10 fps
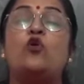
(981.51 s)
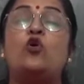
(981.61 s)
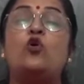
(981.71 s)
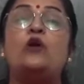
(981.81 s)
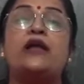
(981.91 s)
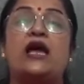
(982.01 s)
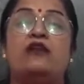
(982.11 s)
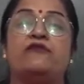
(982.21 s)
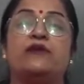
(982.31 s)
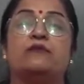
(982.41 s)
old
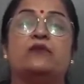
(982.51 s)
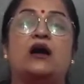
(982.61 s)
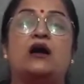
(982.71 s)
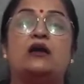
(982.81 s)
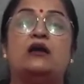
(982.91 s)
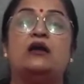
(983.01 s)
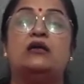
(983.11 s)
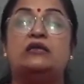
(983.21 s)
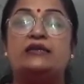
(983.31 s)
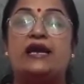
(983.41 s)
alluvium
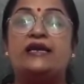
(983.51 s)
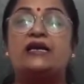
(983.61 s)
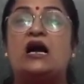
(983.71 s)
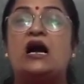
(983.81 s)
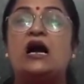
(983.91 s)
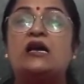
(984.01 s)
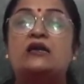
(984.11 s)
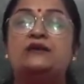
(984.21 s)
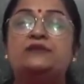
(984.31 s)
that are